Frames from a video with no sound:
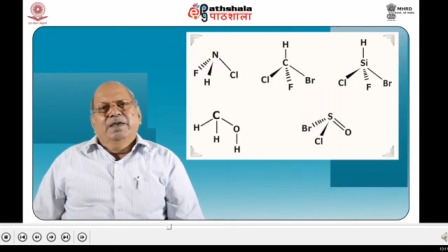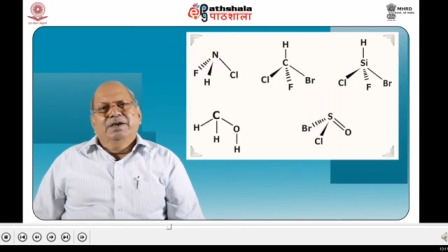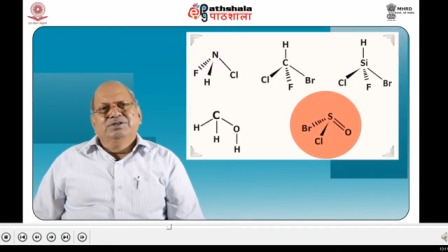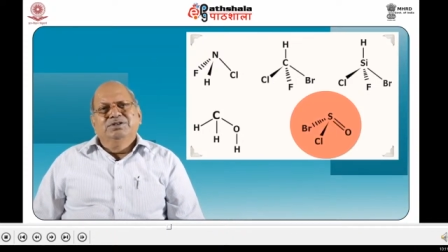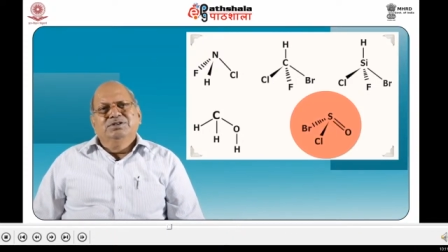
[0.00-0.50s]

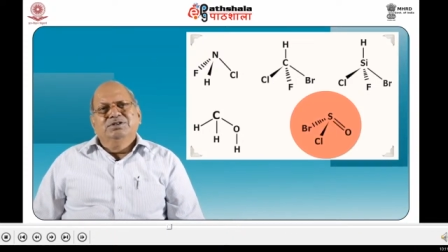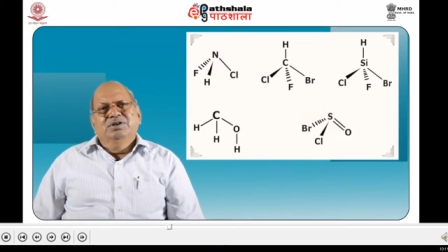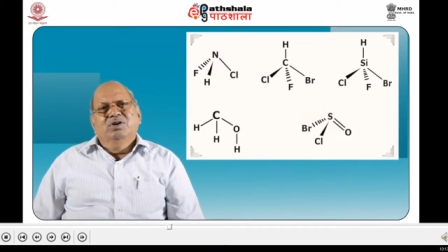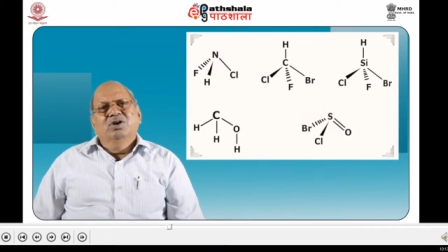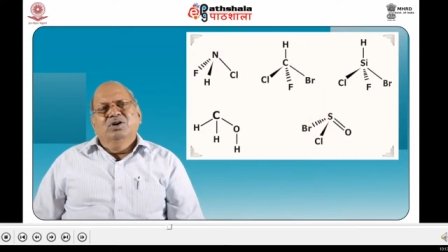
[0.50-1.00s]
axis
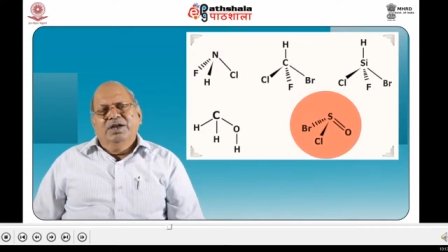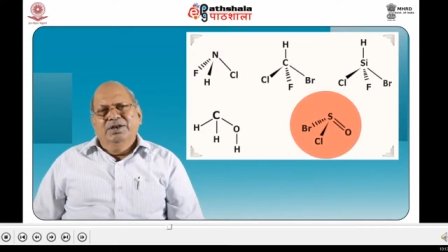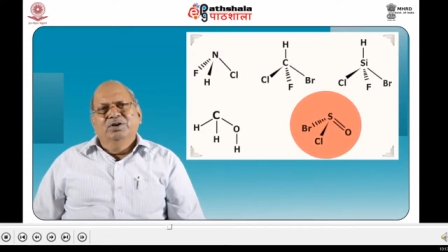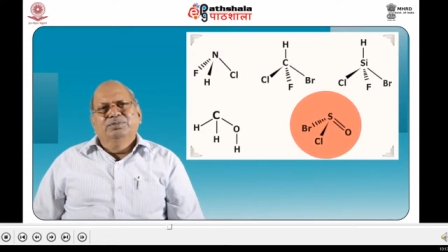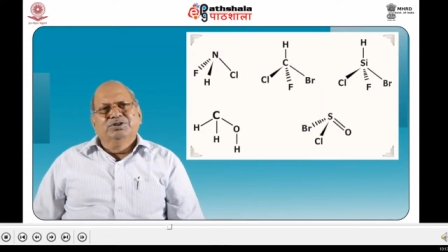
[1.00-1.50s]
or
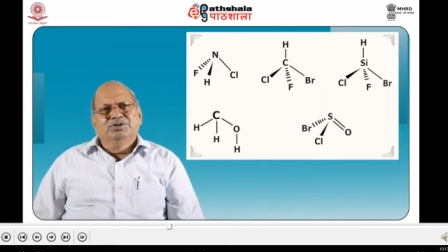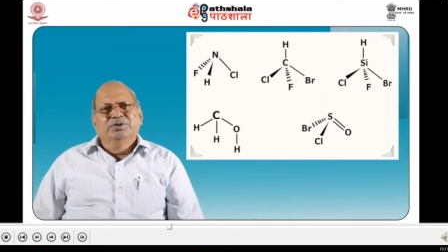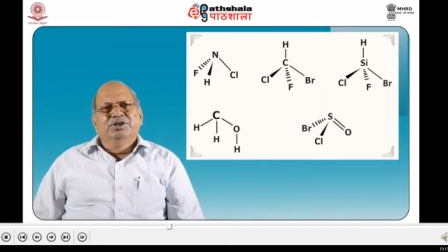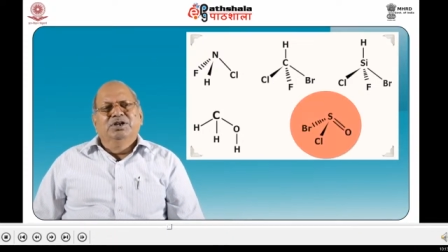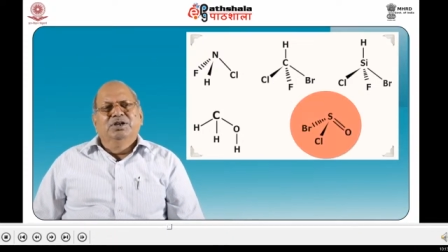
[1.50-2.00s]
any of the
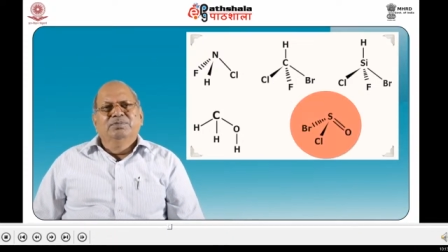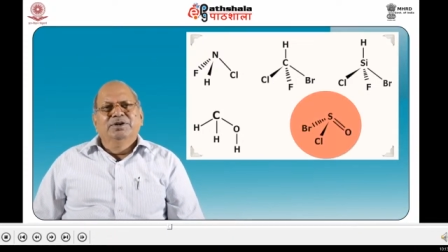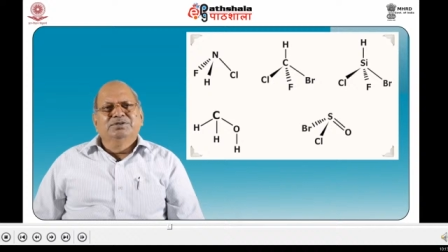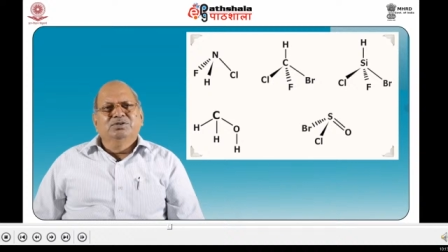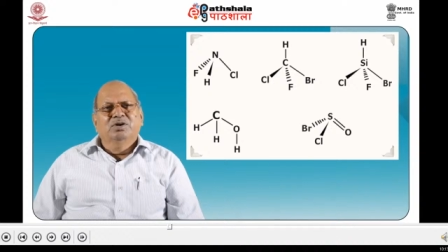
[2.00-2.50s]
symmetry
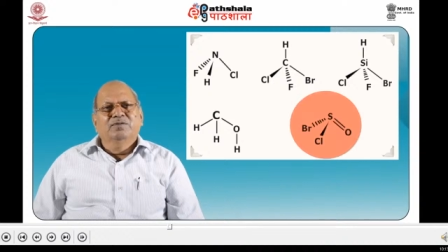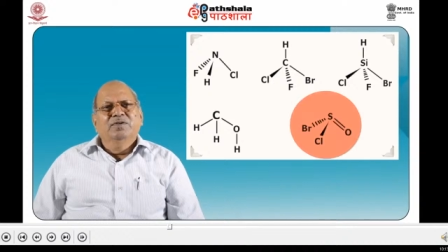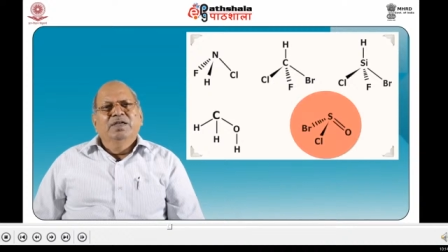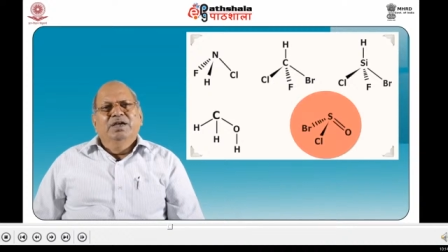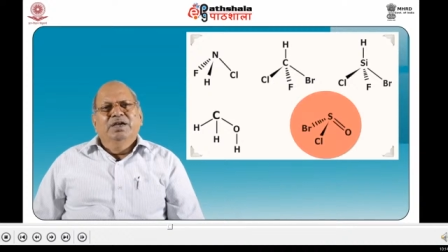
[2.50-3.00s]
elements of
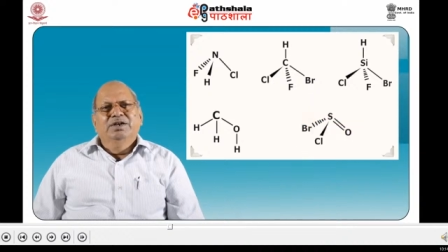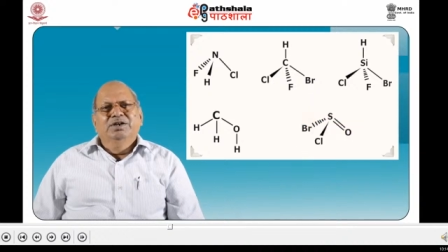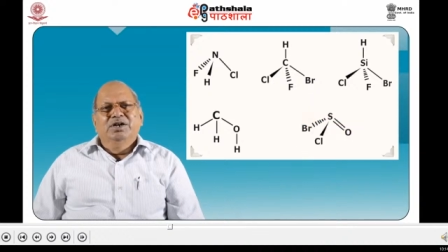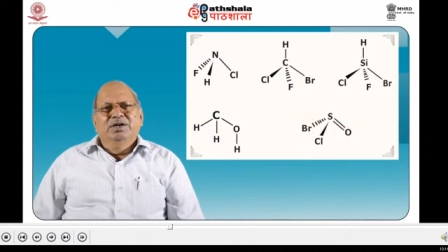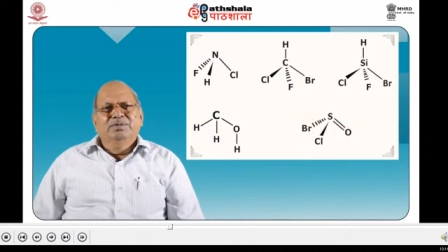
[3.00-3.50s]
any
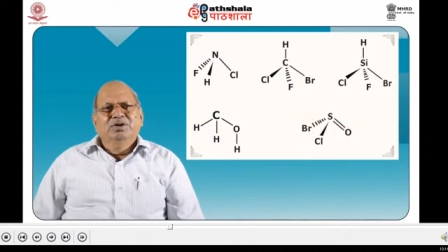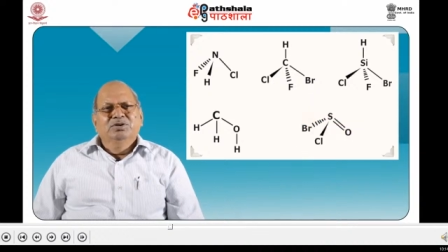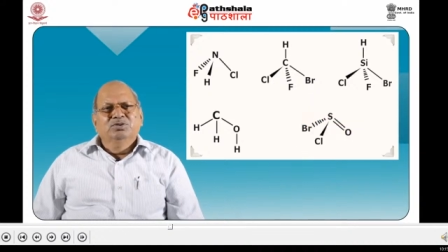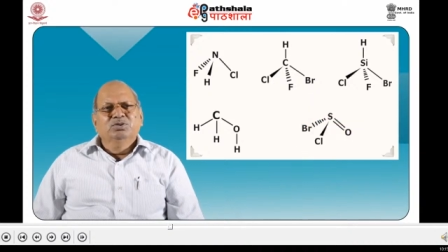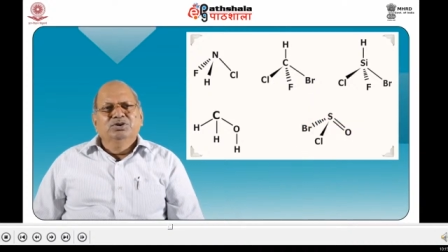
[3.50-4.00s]
type.
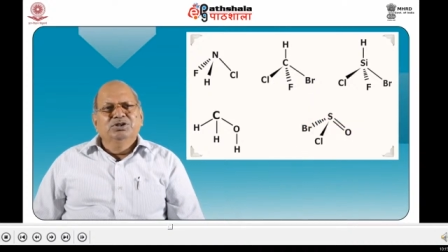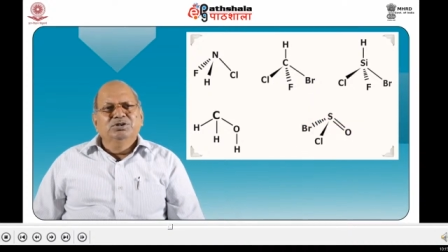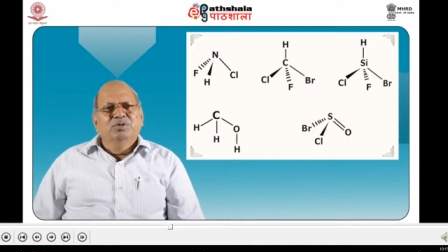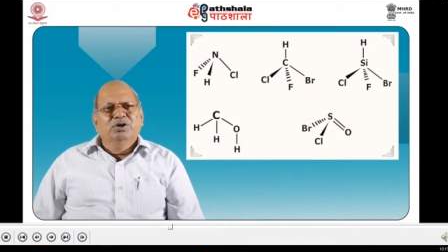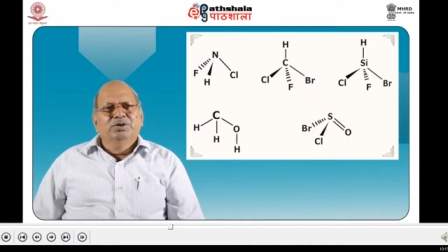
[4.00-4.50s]
So
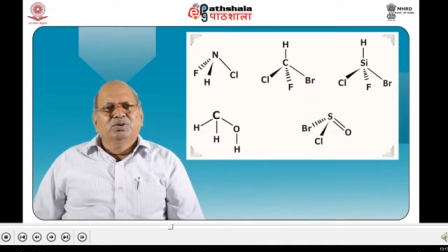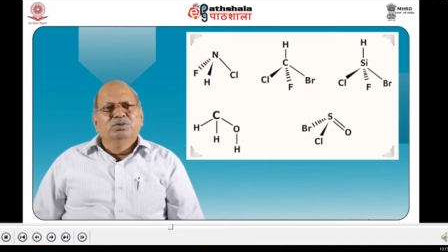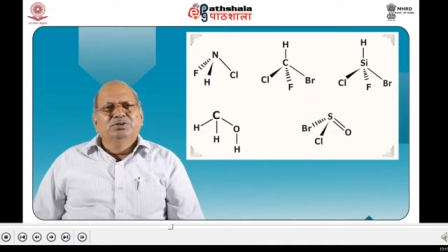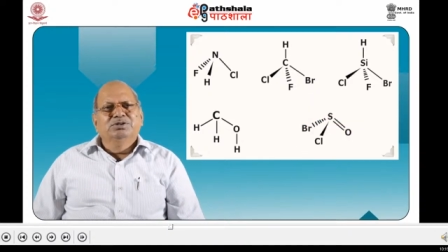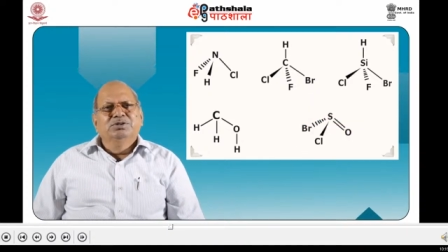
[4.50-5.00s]
these
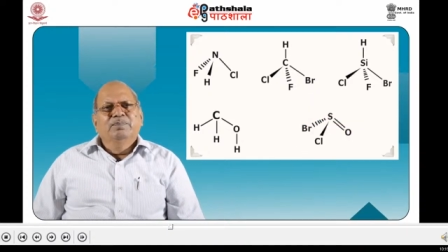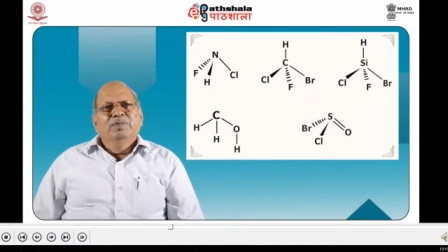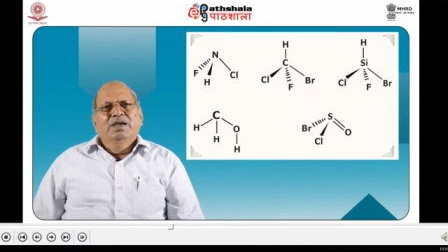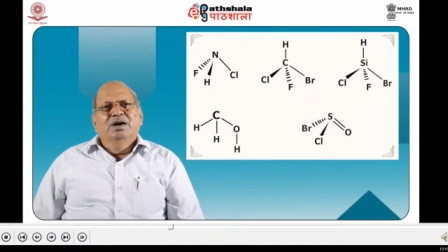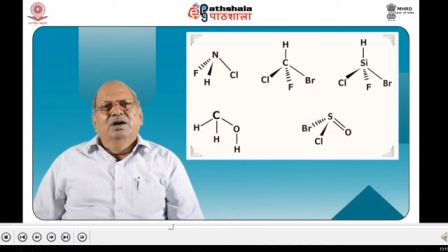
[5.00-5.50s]
molecules
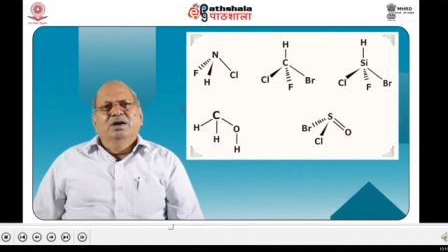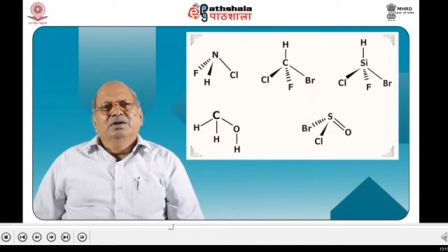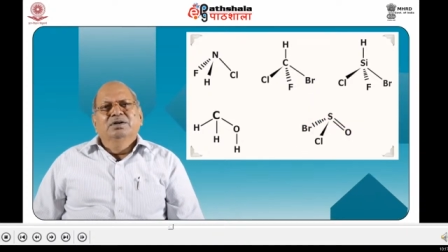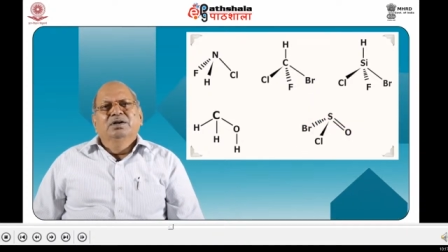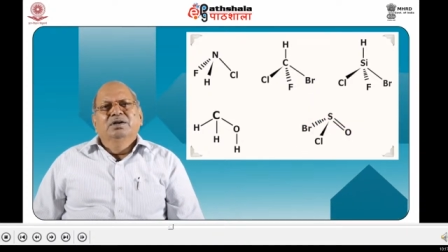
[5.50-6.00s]
are
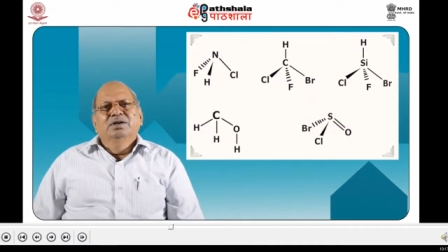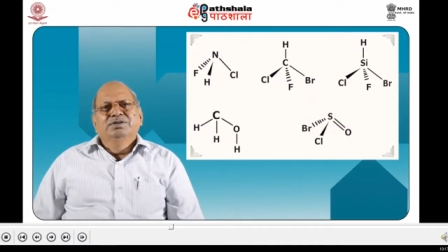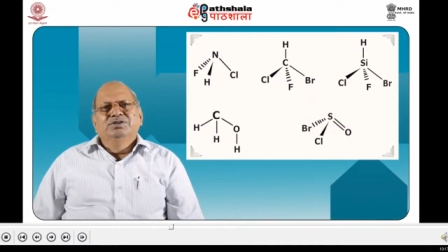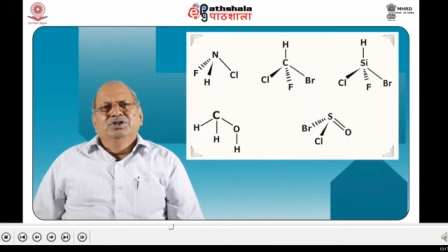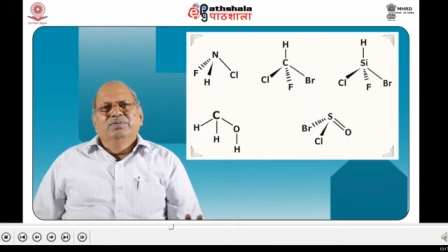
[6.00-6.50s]

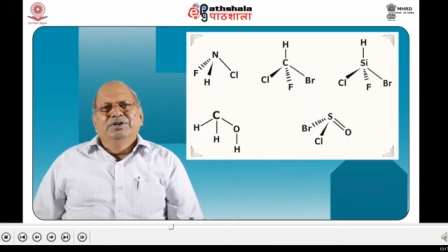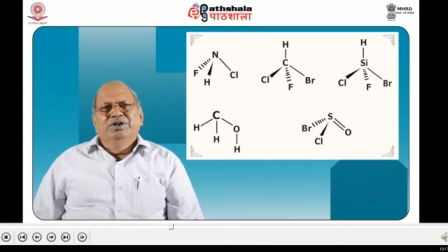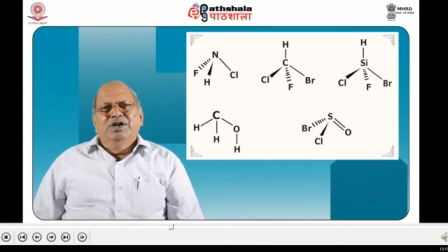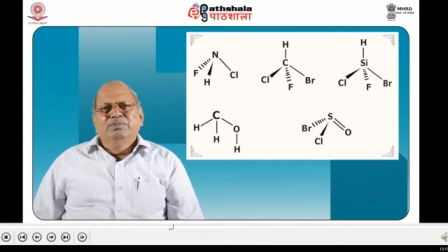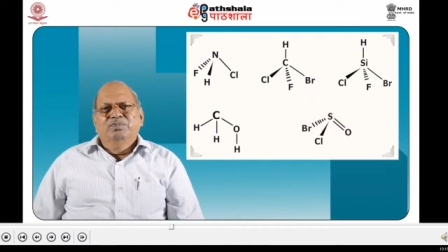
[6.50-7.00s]
C1
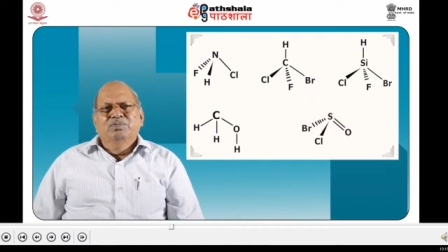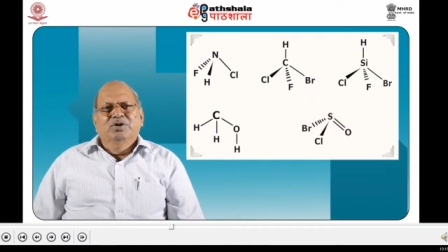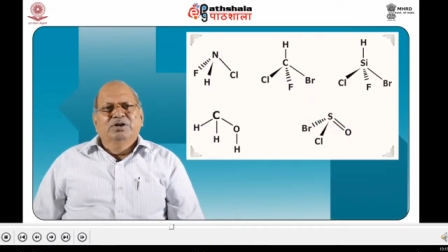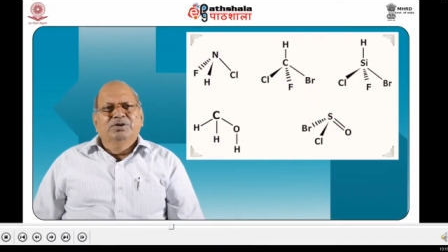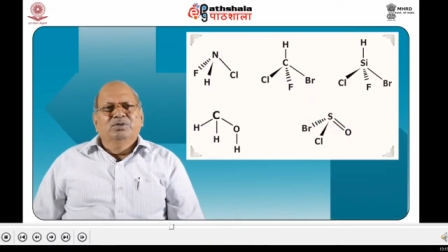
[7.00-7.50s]
type
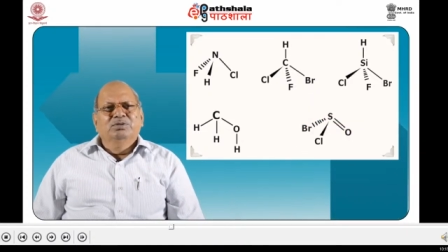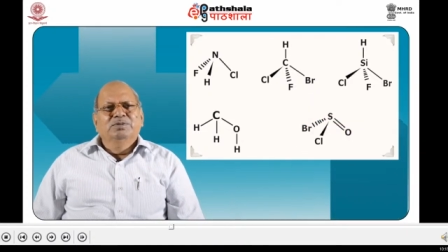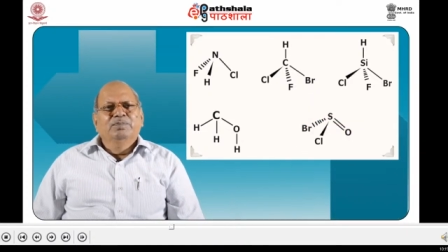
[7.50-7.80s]
molecule.